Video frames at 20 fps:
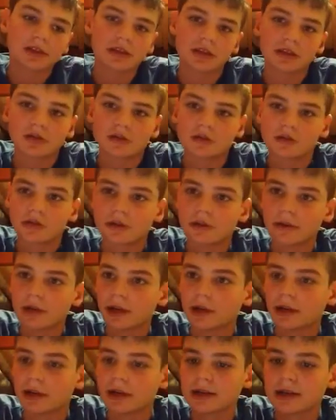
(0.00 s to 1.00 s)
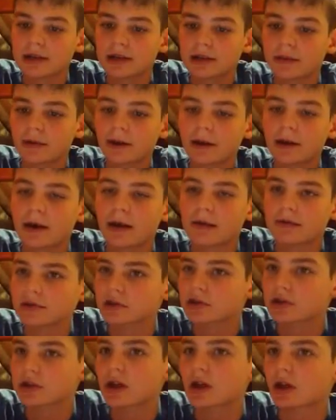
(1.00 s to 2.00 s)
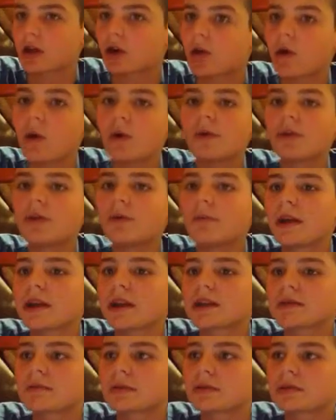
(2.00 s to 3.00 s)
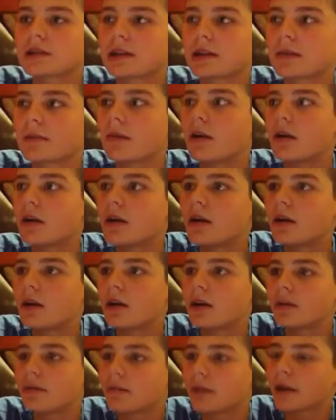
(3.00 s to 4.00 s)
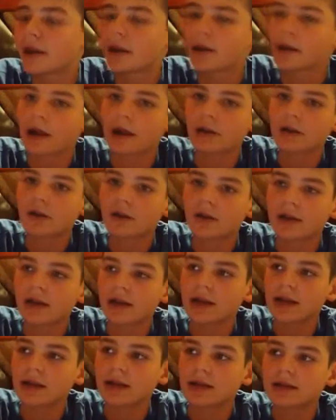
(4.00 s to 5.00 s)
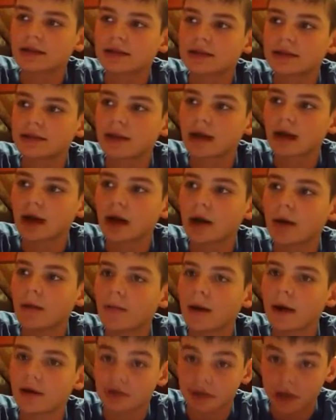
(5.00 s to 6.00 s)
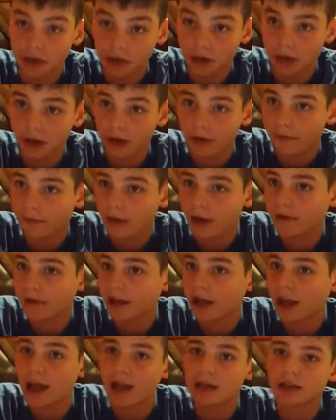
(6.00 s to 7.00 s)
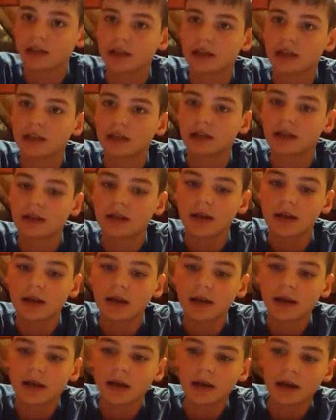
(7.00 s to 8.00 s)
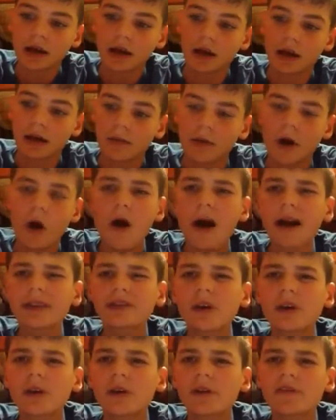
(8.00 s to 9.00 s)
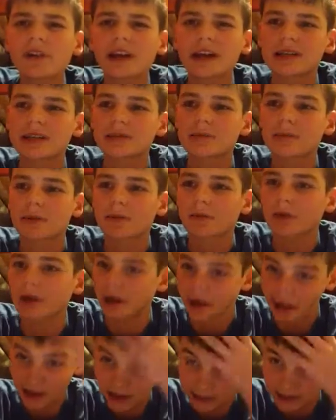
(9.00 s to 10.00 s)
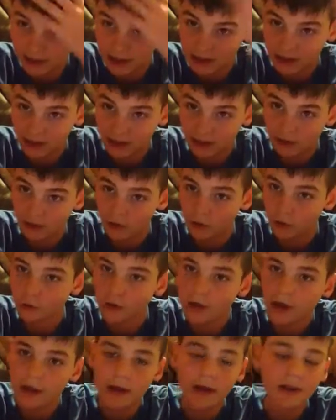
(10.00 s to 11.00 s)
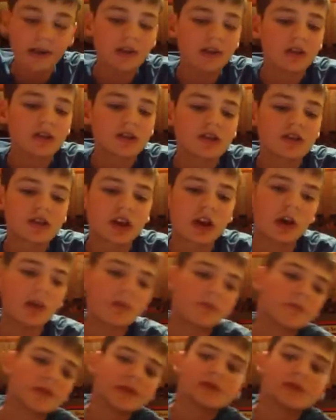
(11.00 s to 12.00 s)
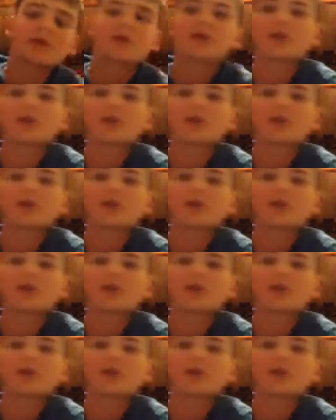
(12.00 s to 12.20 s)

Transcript: that this was going to be a great summer. I was on a whole new baseball team, meeting a lot of new kids. I was going to go on a big vacation. I totally forgot spring break. I'm such a noob. So this